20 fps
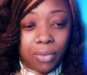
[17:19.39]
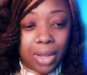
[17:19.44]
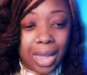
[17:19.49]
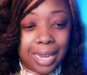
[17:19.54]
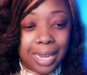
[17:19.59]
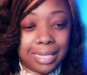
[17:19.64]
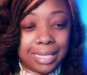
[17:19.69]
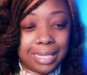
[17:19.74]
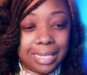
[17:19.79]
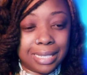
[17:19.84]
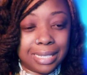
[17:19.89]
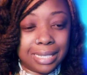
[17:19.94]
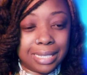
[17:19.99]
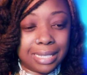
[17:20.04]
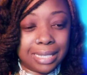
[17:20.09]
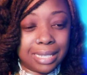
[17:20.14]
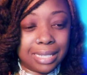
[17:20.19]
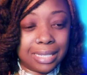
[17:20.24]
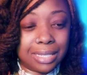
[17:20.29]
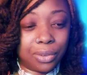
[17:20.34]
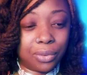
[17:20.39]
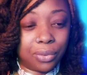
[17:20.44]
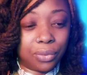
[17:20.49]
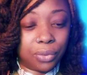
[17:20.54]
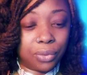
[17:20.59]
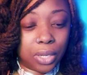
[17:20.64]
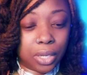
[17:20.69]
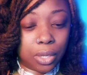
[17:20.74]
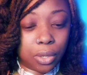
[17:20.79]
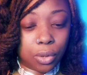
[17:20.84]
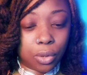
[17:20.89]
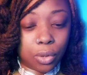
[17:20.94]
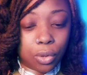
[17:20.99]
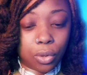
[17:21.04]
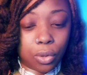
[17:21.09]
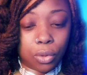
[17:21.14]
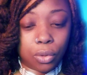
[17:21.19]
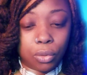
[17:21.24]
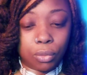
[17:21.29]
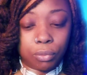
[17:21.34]
identity to
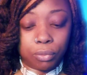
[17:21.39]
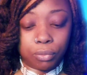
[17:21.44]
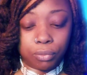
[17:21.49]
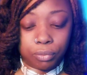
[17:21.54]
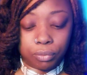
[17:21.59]
feel